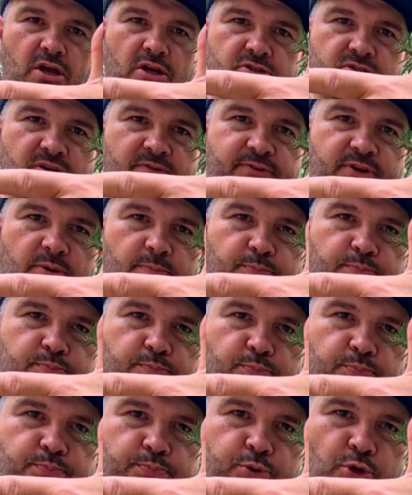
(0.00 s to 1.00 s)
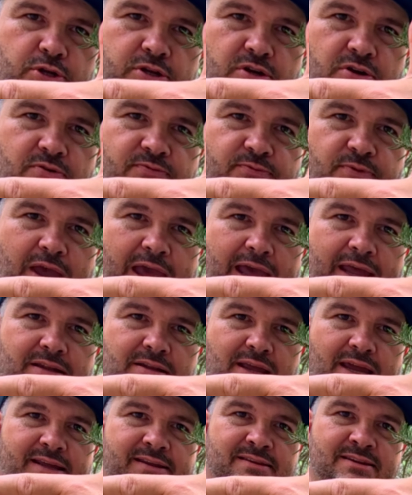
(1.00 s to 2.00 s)
So if you put your hand
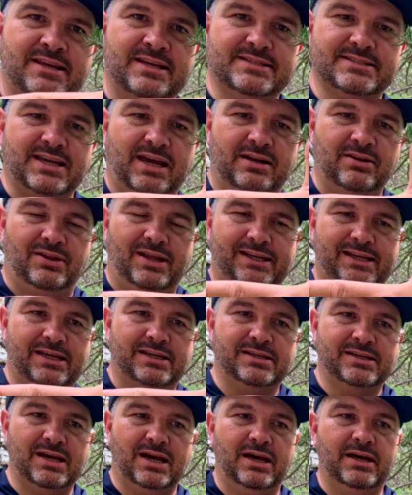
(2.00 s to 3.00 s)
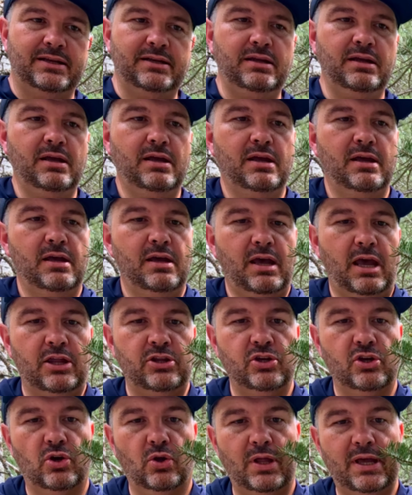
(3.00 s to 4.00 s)
like this, kind of like a gun,
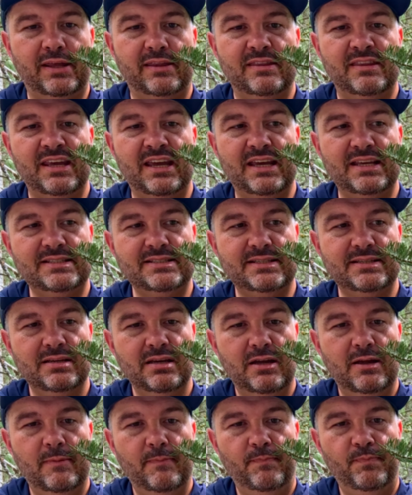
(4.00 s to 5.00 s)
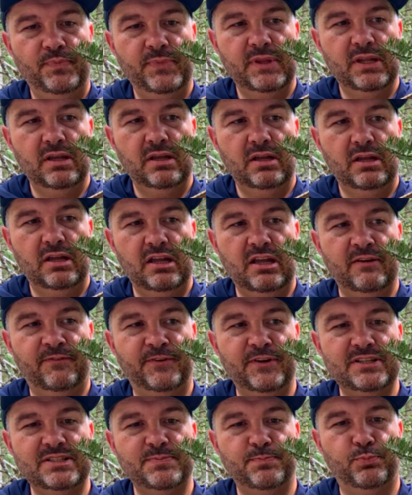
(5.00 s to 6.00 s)
and you go like this, if
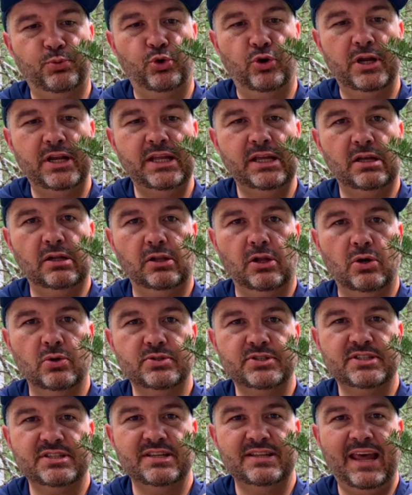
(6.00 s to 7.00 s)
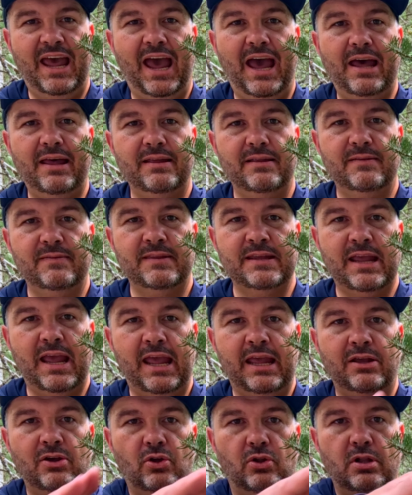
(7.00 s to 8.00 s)
it's pretty close to that, the
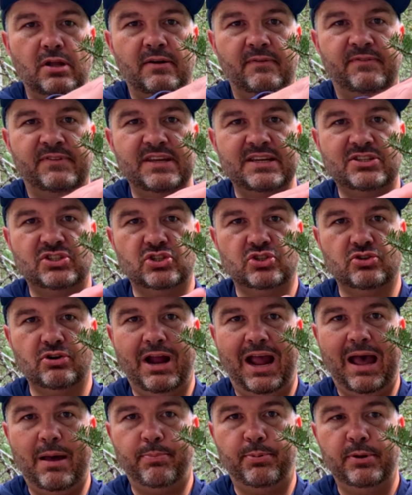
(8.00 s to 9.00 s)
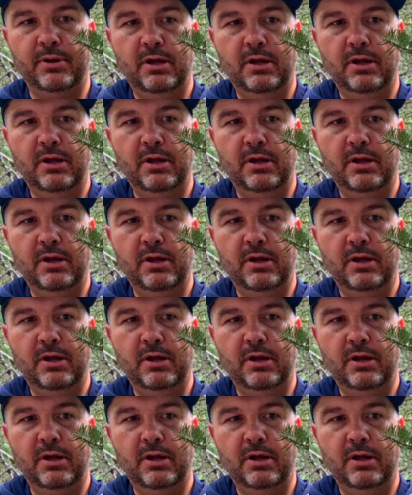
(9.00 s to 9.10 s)
angle of this strap,